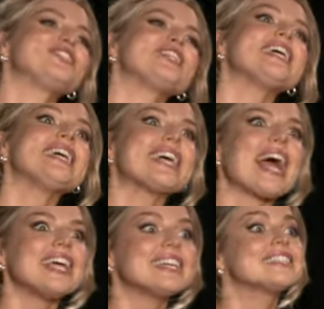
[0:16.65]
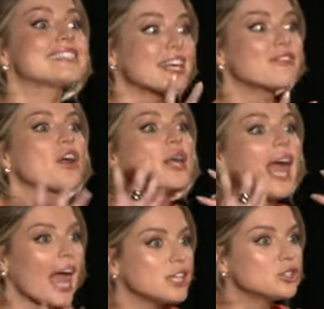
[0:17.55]
She is, like, very
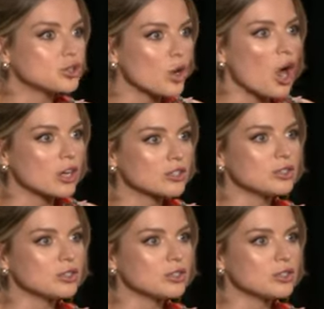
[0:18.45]
headstrong.